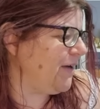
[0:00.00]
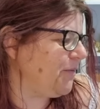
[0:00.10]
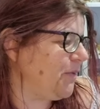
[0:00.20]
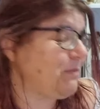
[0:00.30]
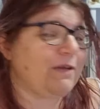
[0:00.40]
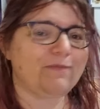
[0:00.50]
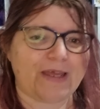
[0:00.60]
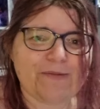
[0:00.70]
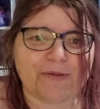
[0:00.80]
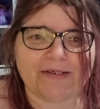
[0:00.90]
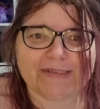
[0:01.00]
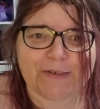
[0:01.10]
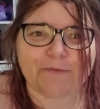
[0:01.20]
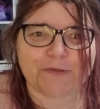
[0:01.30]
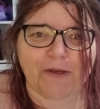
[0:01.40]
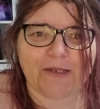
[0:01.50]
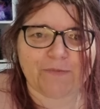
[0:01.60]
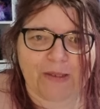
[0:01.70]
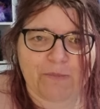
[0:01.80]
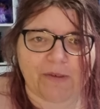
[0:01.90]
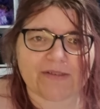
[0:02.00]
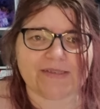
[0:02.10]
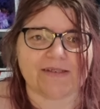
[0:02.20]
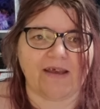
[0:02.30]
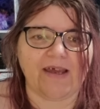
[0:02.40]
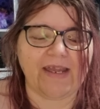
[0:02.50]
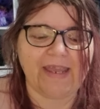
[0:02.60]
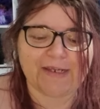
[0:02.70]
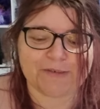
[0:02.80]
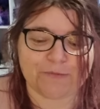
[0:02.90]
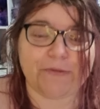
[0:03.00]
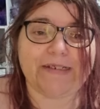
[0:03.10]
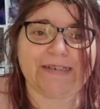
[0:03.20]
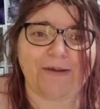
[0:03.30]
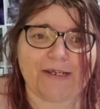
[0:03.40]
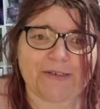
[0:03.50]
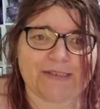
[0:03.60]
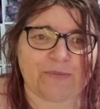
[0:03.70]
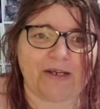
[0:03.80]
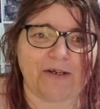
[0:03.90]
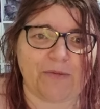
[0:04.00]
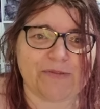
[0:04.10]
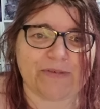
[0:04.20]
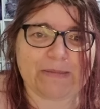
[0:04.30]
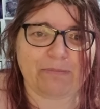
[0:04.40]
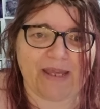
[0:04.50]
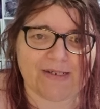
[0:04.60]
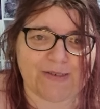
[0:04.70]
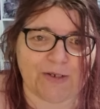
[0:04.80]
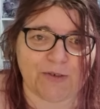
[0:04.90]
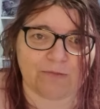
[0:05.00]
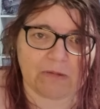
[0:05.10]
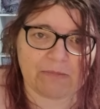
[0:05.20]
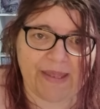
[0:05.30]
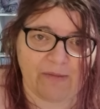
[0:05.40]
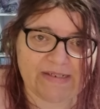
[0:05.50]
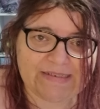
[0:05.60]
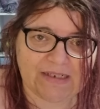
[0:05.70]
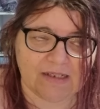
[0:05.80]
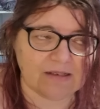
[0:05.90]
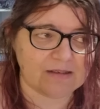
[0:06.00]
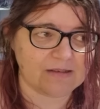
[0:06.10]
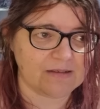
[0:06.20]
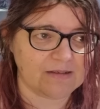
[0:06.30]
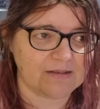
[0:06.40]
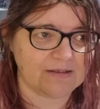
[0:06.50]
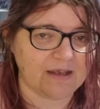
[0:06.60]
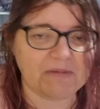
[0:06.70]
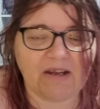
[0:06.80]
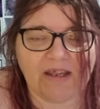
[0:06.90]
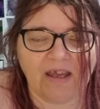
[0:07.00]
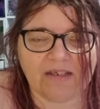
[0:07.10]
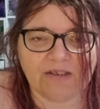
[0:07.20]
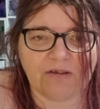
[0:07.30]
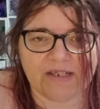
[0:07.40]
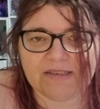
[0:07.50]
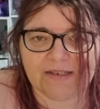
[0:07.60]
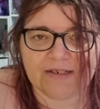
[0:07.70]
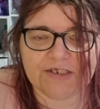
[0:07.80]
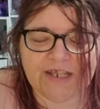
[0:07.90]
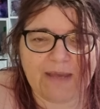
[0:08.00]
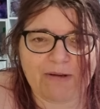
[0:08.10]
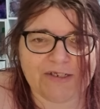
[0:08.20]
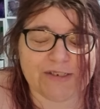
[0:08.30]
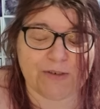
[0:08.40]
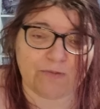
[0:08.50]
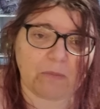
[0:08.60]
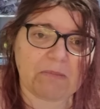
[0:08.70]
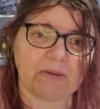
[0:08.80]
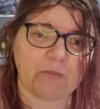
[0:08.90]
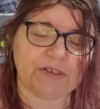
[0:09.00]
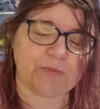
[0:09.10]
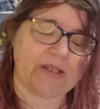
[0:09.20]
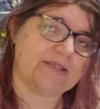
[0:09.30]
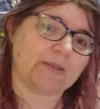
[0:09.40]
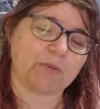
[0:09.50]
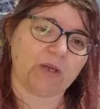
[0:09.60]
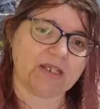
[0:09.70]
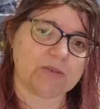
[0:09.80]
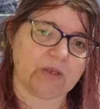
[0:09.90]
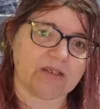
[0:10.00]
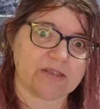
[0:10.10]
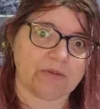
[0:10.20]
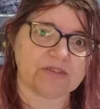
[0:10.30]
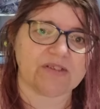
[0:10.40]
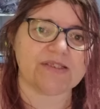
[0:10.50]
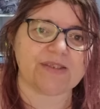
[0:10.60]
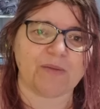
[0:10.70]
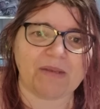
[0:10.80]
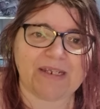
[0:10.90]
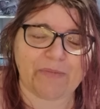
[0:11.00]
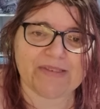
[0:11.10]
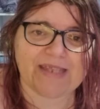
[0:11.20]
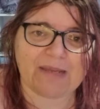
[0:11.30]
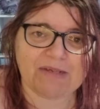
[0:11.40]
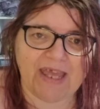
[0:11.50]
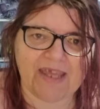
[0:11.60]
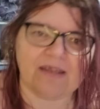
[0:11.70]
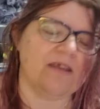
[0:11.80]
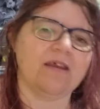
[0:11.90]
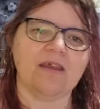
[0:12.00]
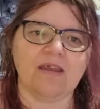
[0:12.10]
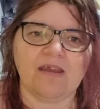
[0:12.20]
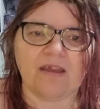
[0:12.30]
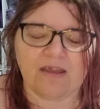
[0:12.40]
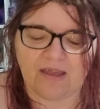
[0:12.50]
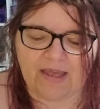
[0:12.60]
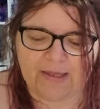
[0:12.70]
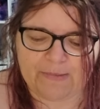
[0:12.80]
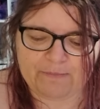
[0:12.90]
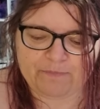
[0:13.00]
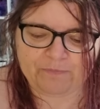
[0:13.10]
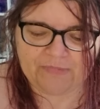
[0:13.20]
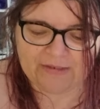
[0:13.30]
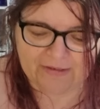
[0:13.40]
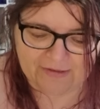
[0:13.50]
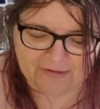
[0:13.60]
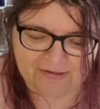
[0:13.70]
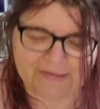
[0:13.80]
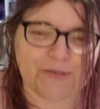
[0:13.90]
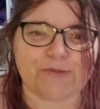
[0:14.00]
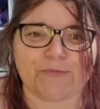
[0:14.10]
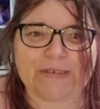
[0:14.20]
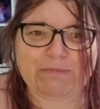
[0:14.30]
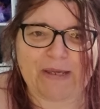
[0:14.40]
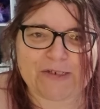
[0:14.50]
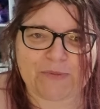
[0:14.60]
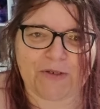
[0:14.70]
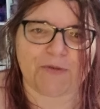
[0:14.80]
one of my favourite self-dyed fabrics. I actually really liked this one and I was really bugged that I couldn't remember how I did it. I mean, I knew I did it in a jar, but I just couldn't remember which ones I put into it because I was doing so many on the same day. And so I was really bugged when I